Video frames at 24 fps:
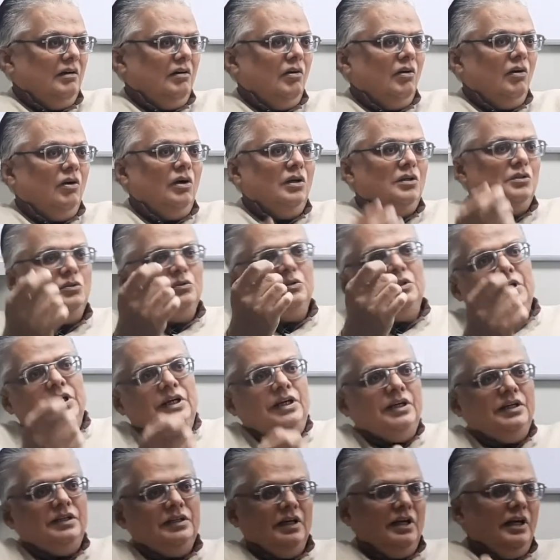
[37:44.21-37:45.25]
All you
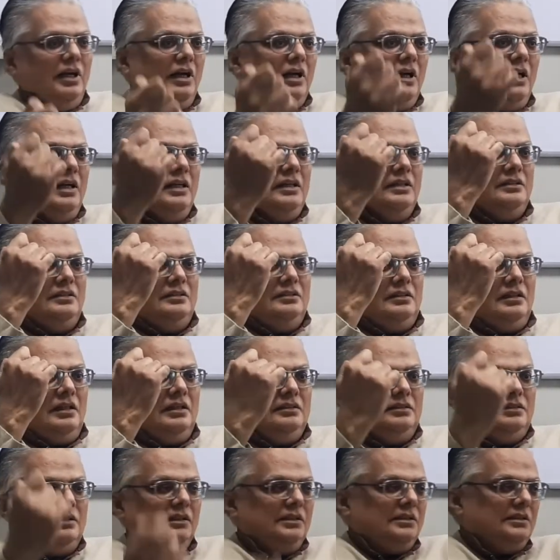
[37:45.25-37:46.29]
need is a
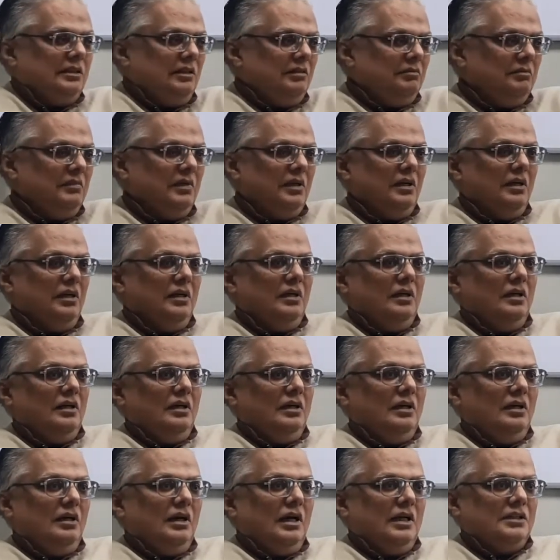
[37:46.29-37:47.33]
system,
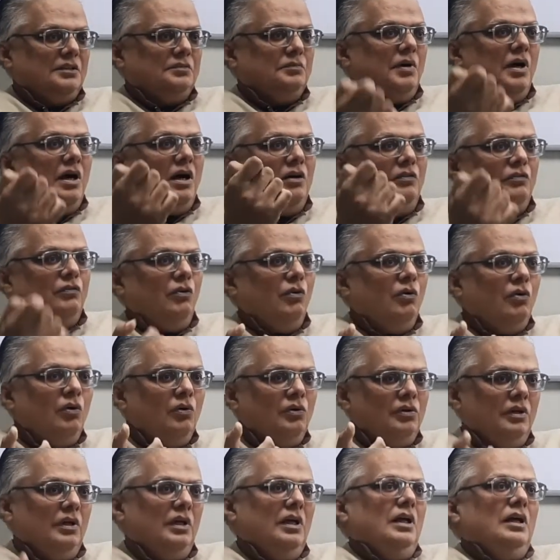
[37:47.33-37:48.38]
a
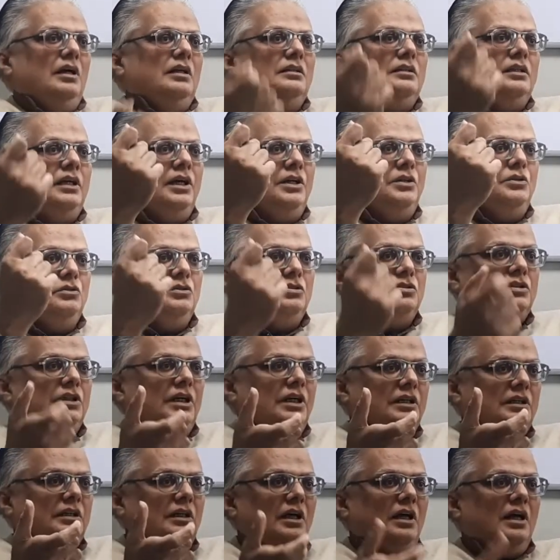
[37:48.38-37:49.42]
smartphone, there you
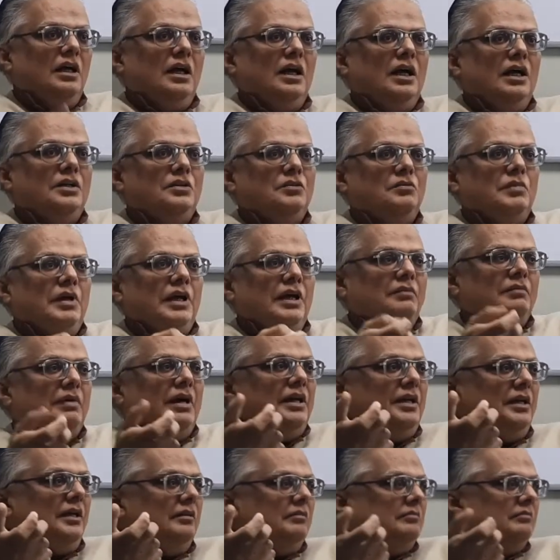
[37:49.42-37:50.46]
sit and you make
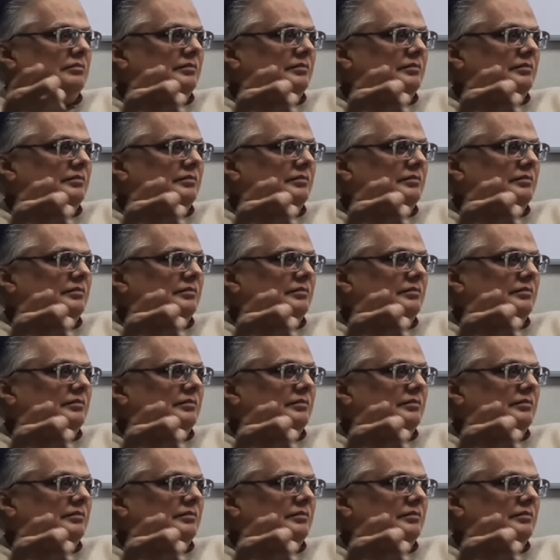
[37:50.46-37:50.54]
money.